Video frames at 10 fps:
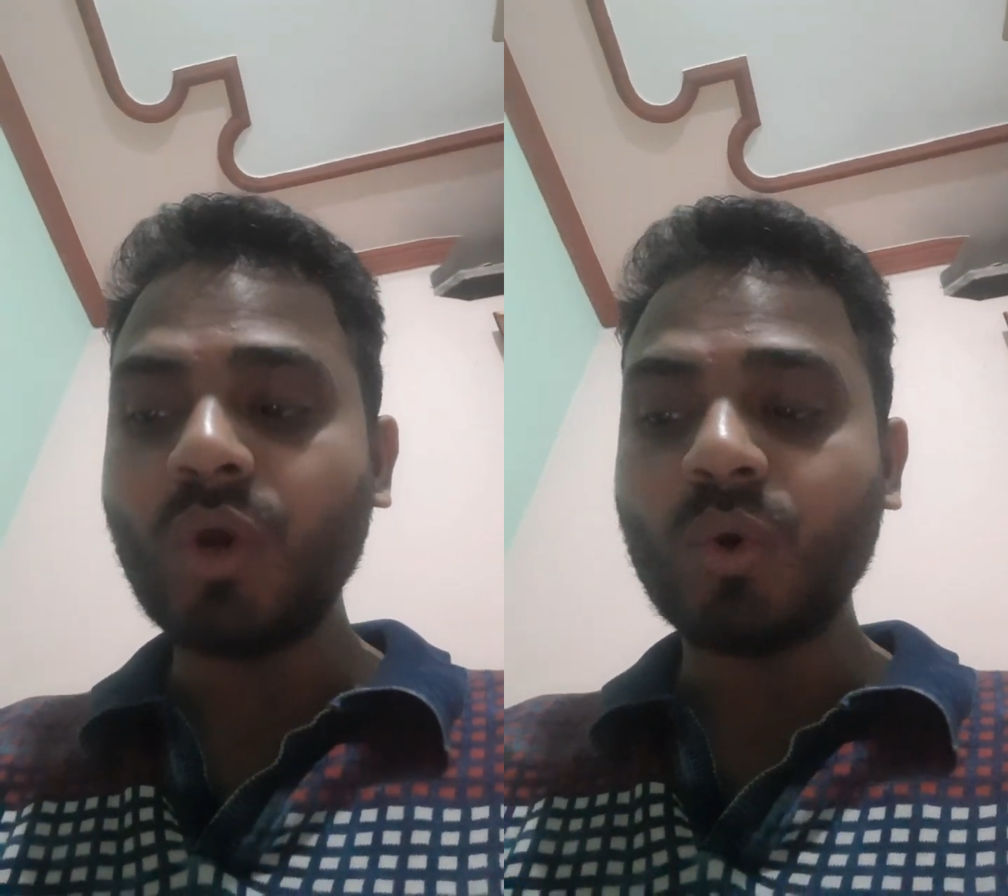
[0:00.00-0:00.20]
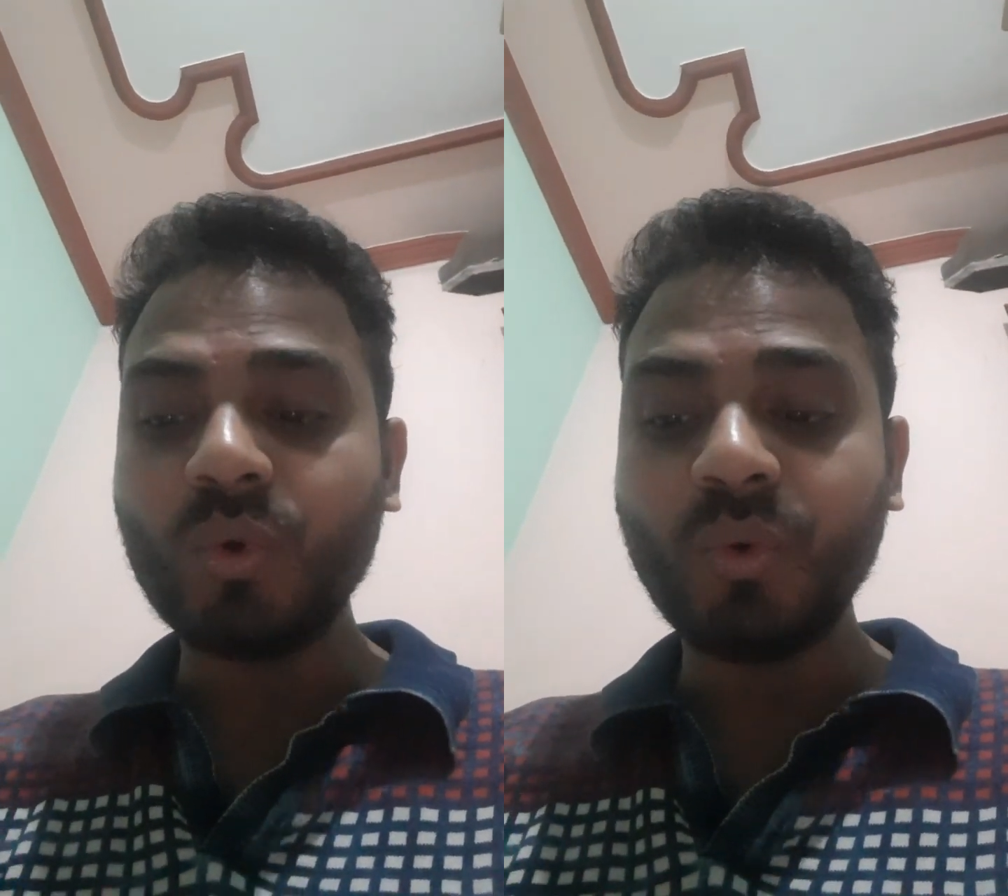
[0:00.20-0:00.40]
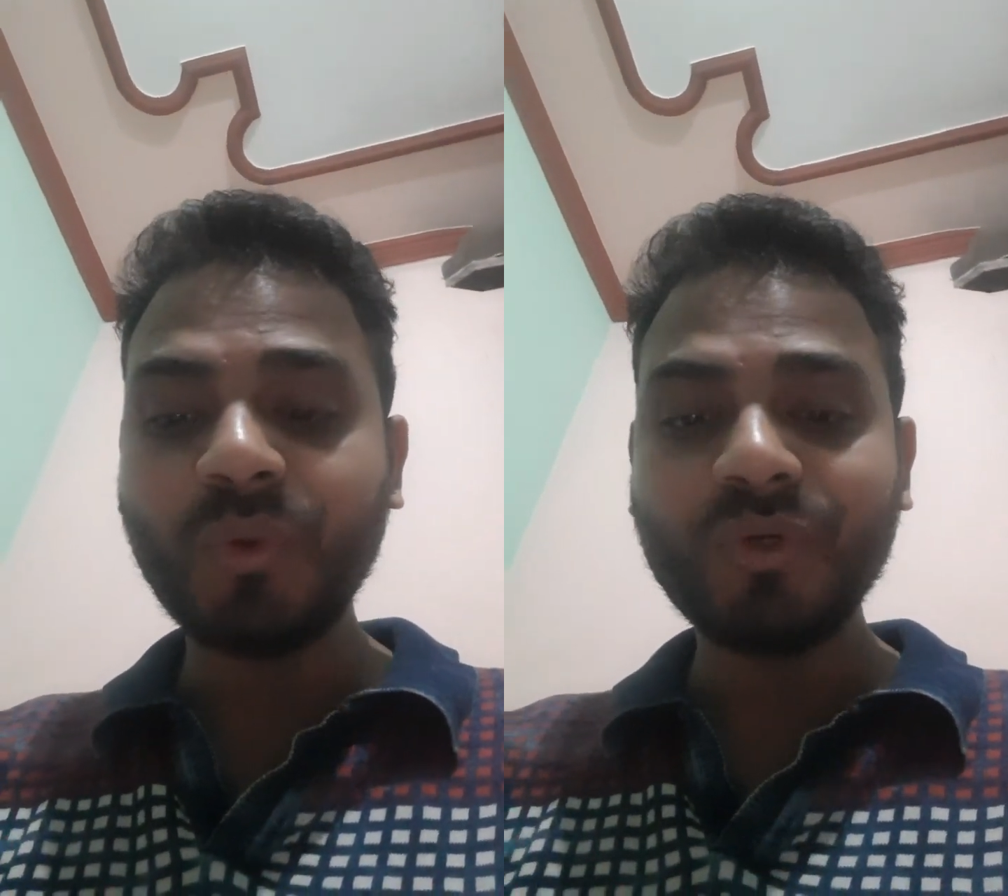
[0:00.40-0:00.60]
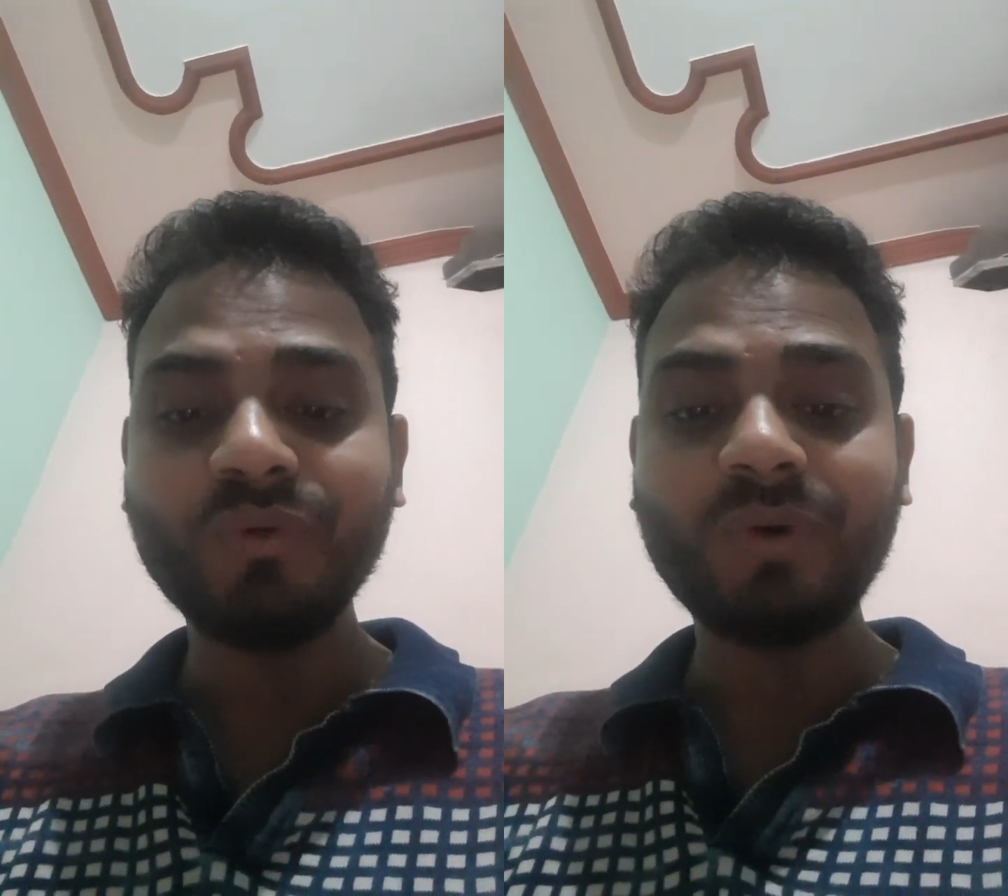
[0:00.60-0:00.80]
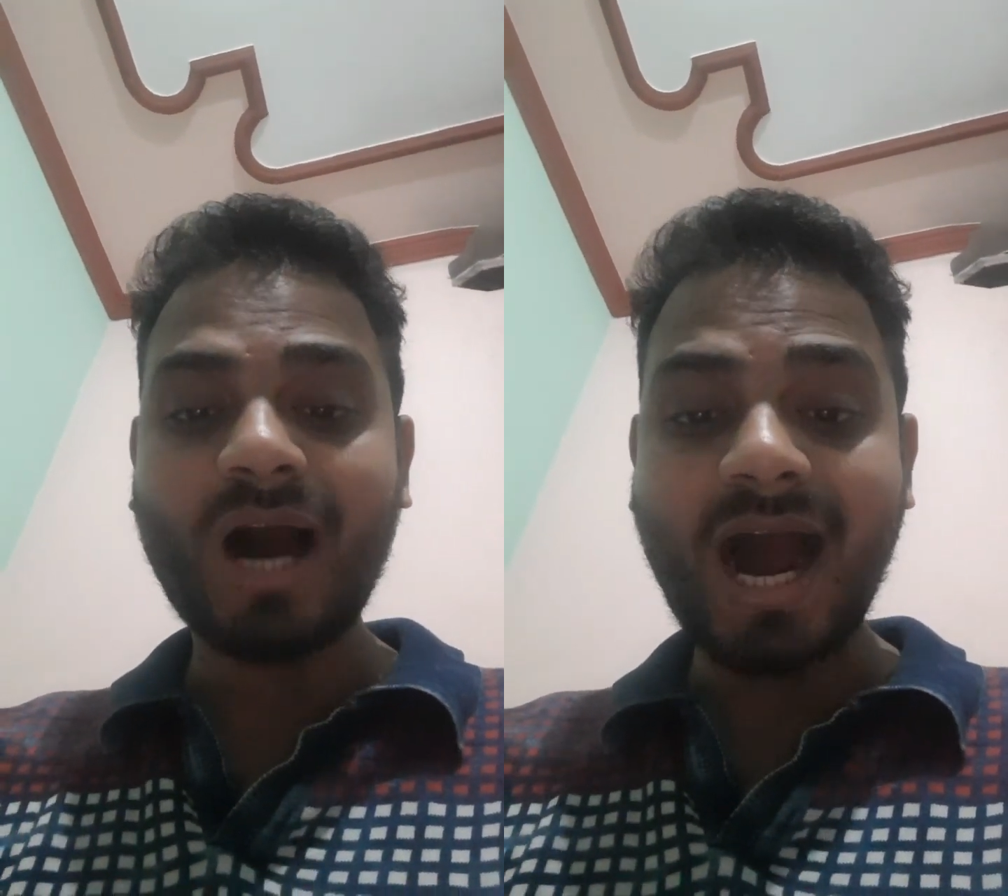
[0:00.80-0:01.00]
who
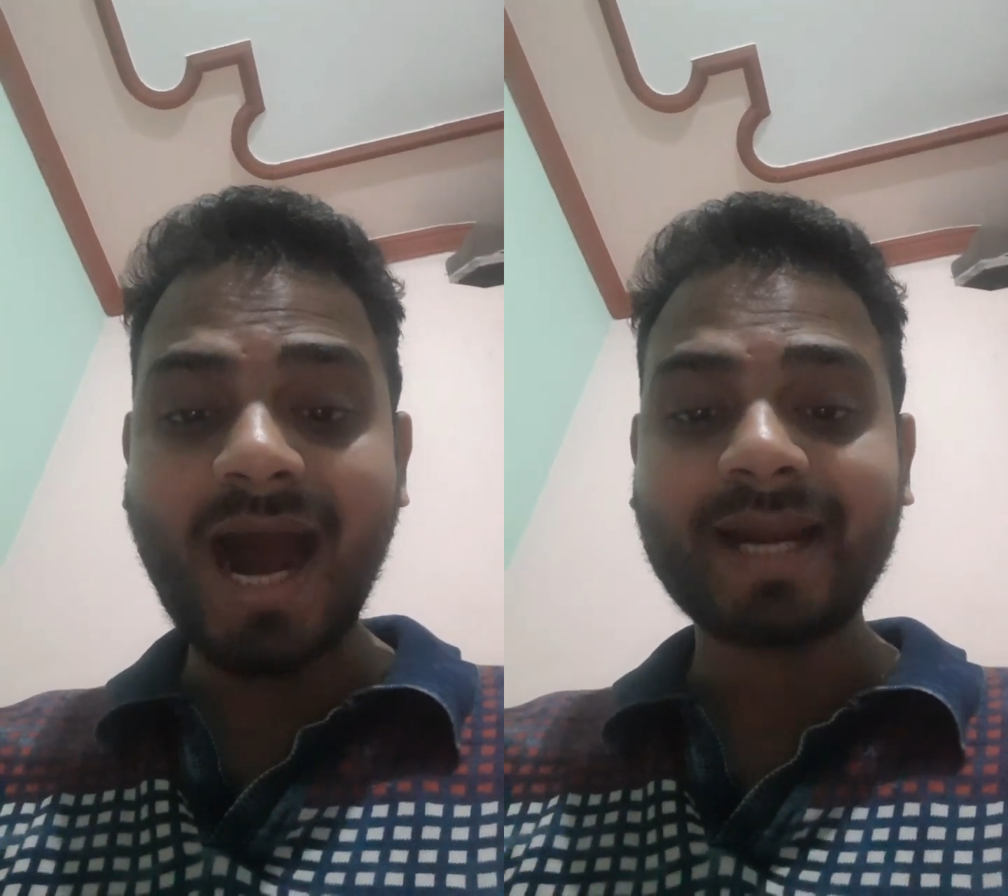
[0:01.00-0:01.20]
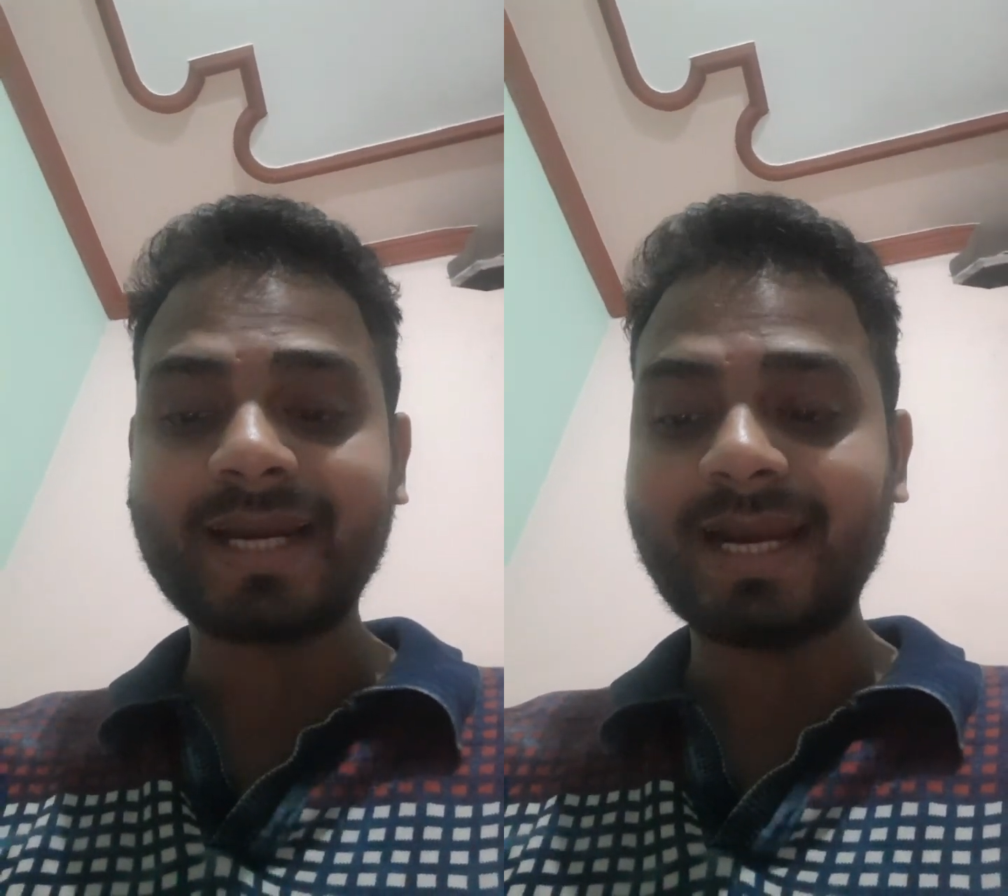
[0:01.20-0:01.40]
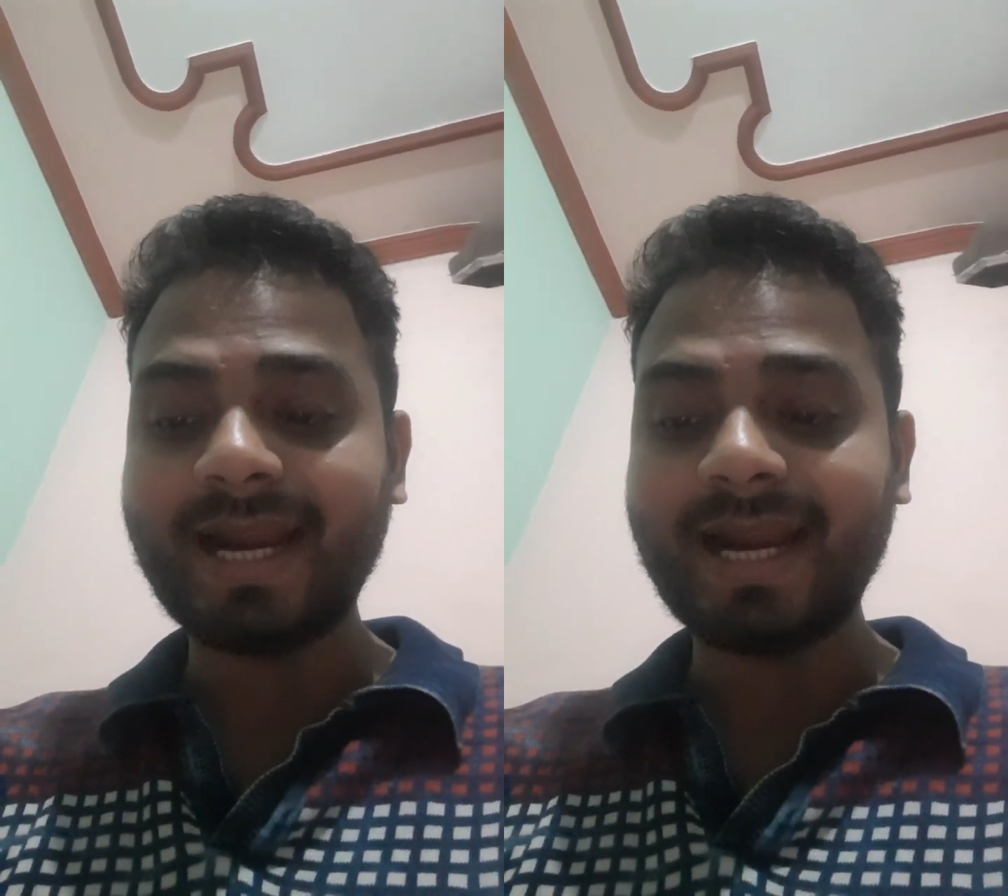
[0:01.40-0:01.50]
you are